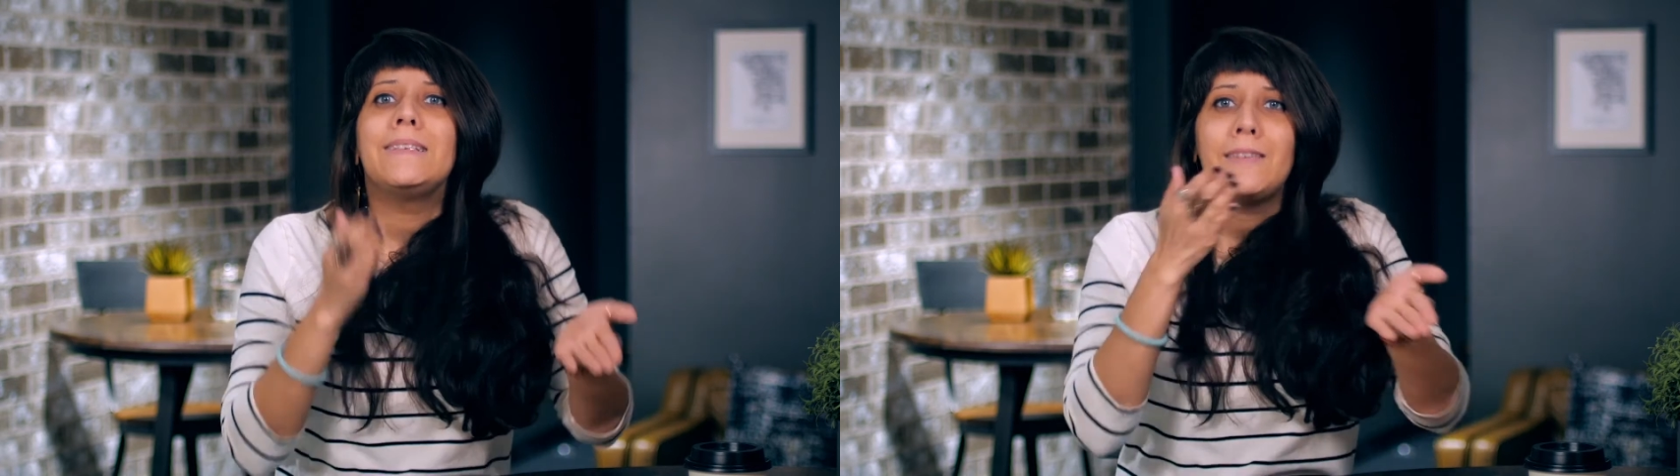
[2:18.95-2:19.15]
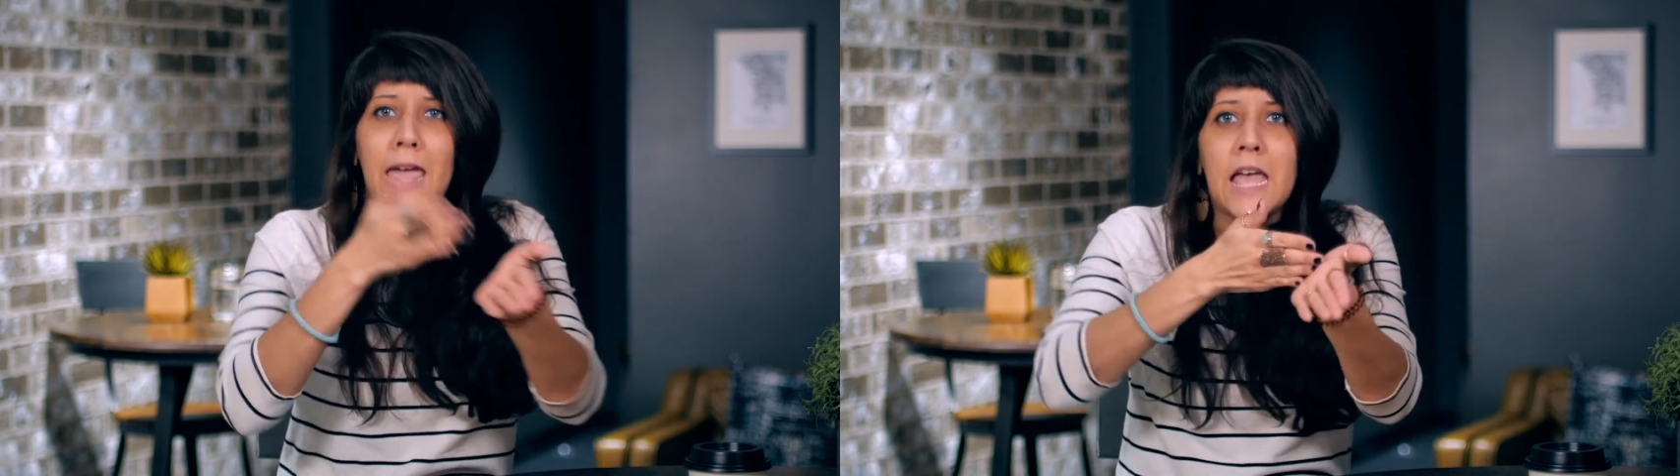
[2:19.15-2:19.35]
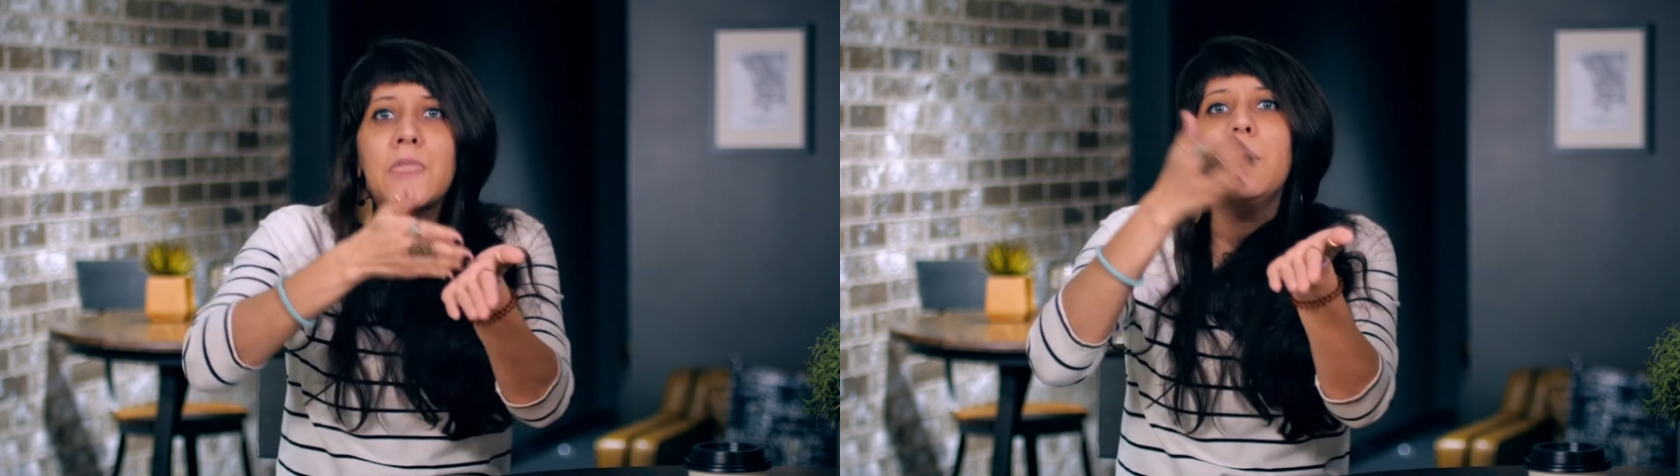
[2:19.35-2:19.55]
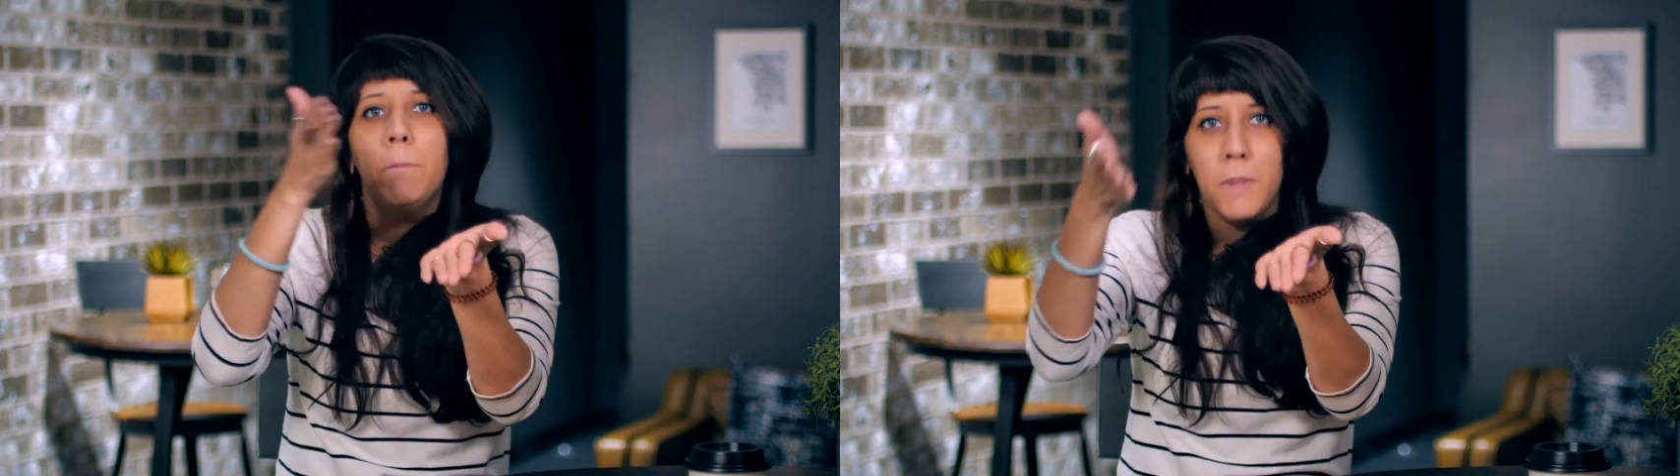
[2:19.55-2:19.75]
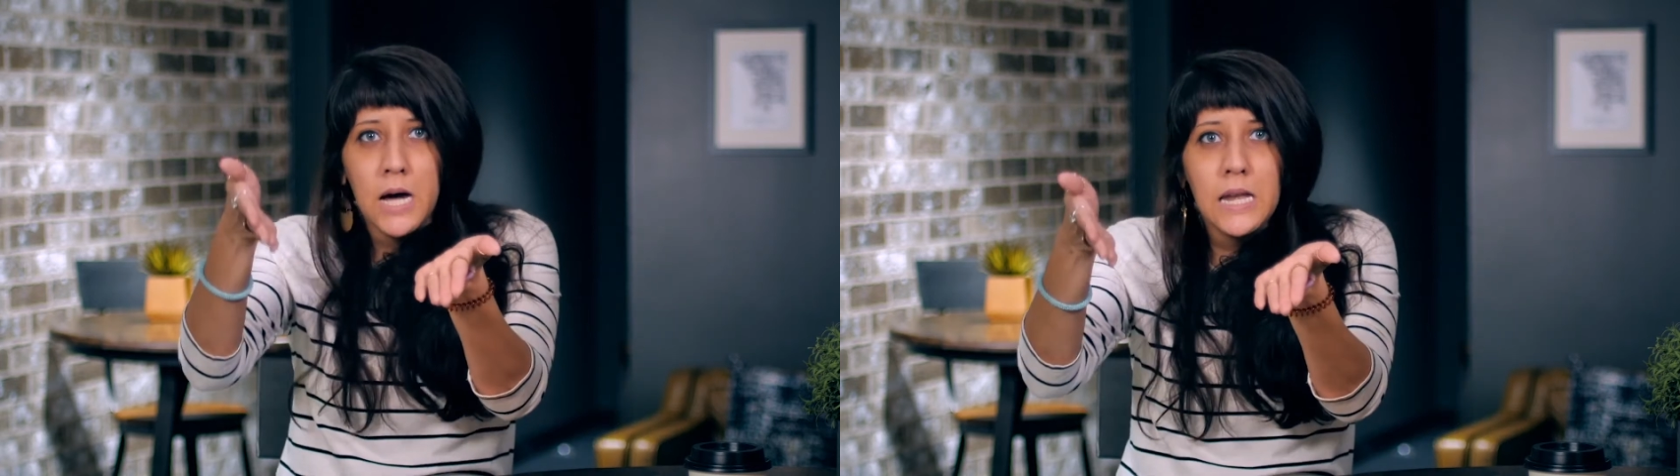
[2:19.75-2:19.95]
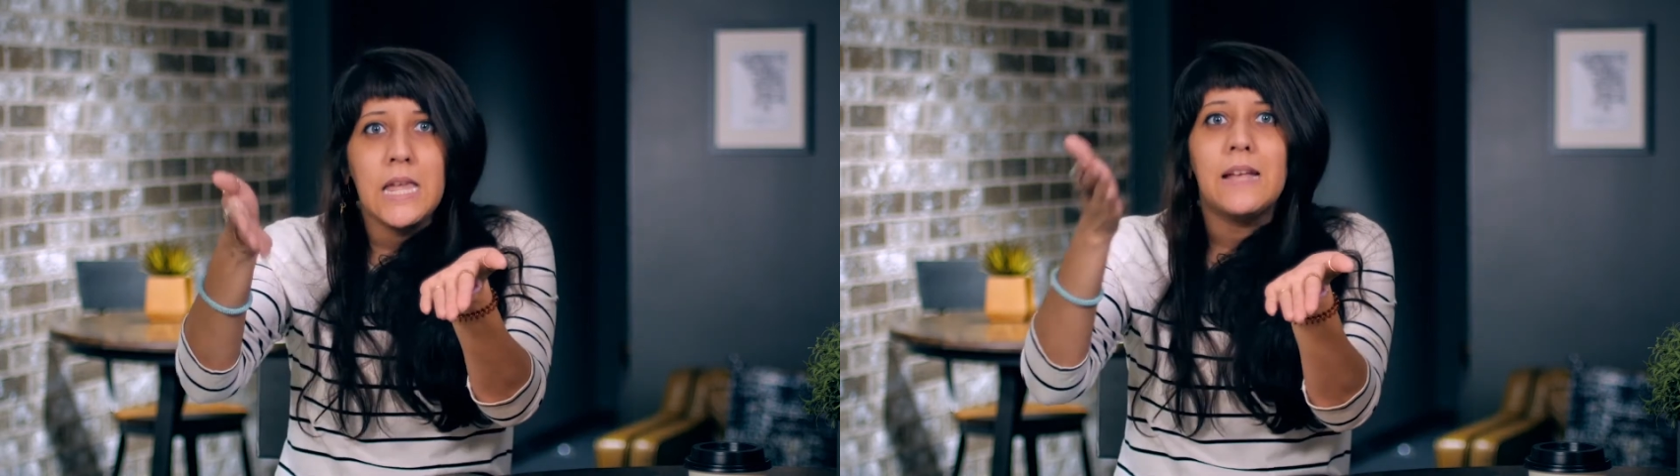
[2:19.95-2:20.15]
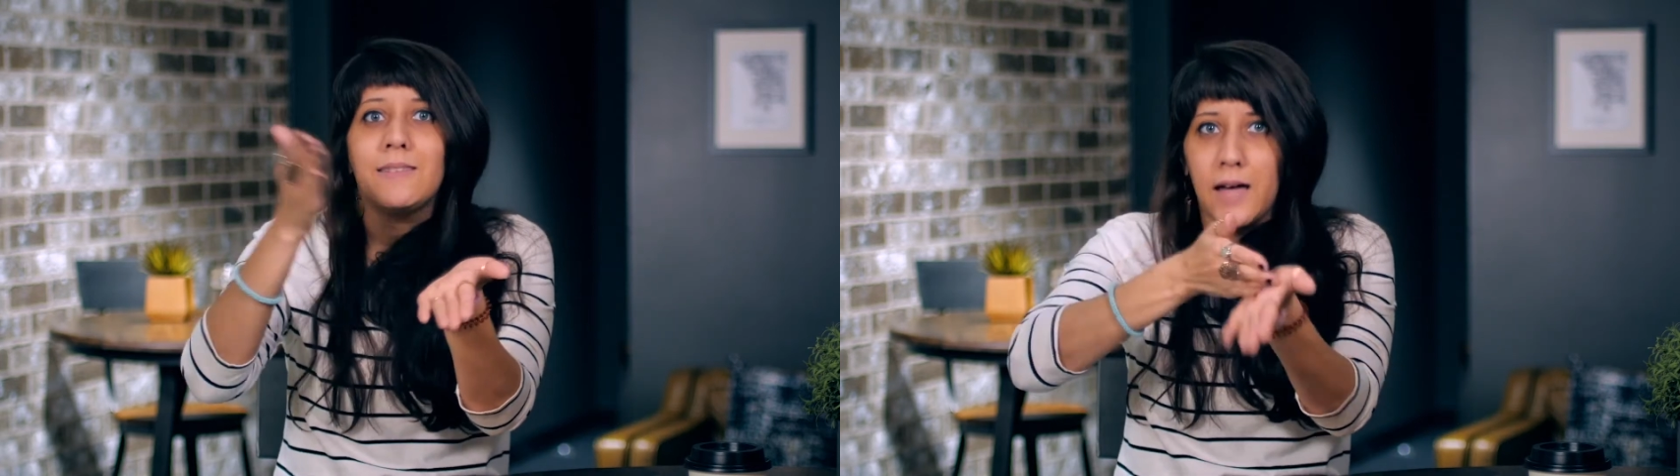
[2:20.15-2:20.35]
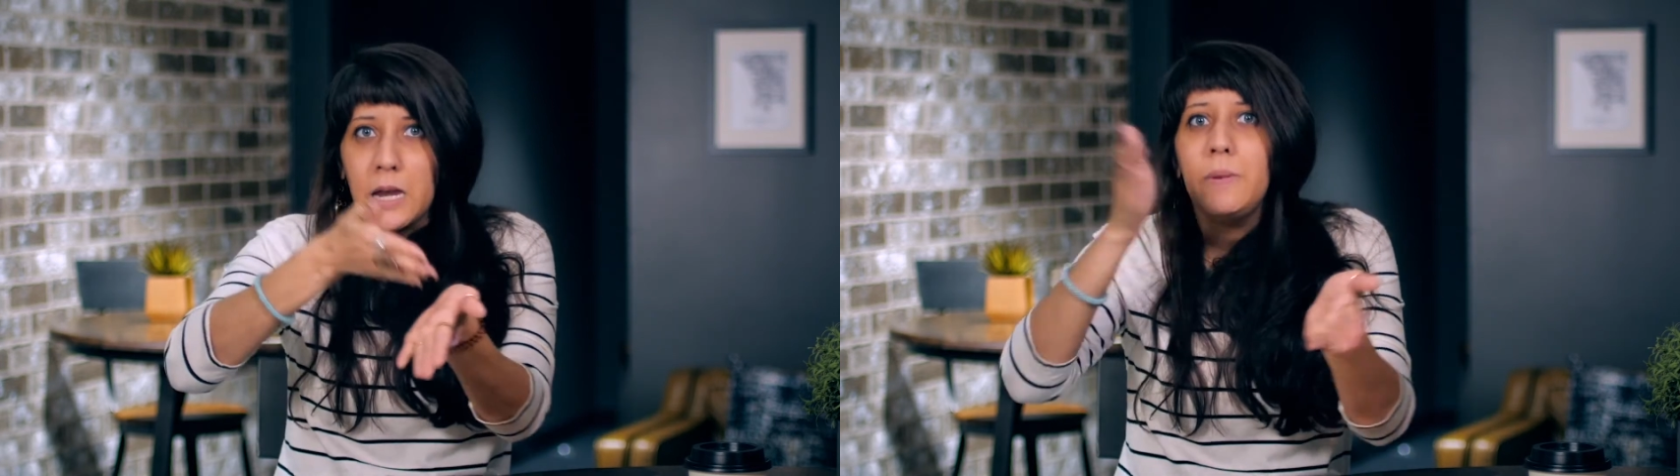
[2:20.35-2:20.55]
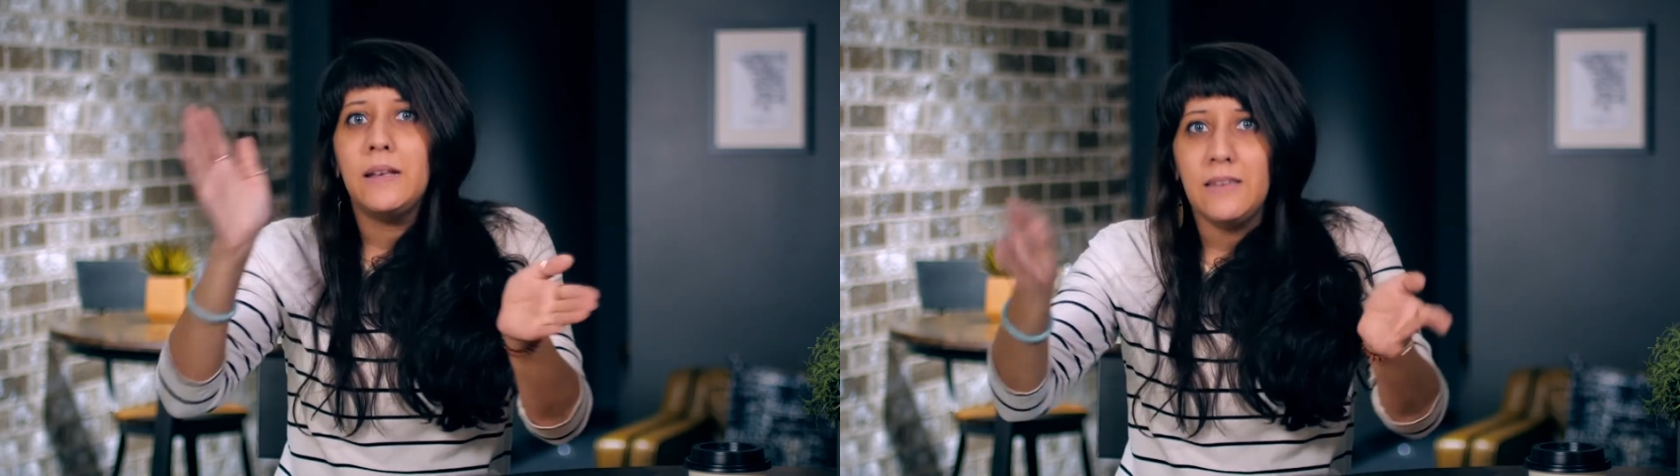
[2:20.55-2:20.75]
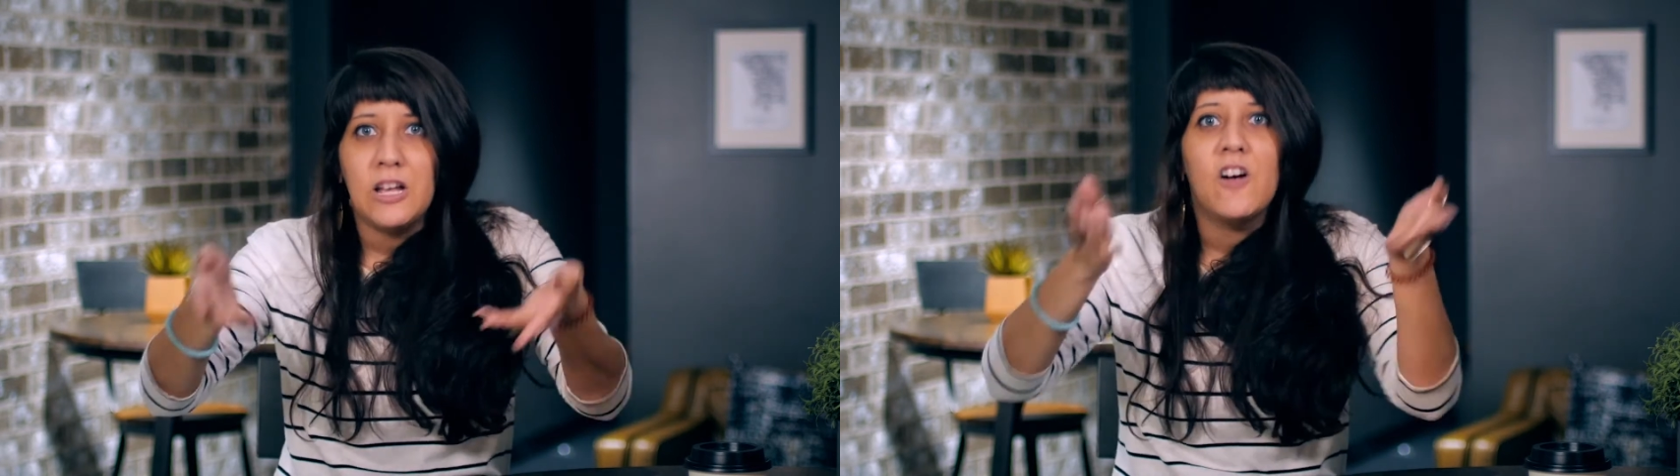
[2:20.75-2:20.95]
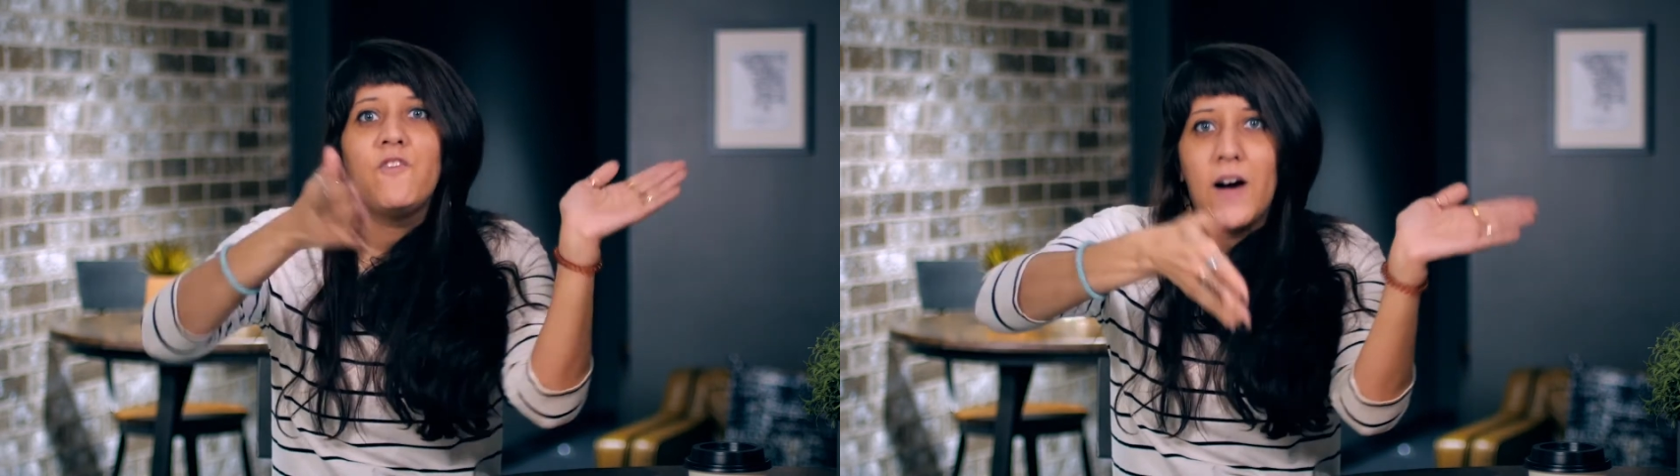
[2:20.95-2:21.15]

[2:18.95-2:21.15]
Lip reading: take the money. It's not a big deal.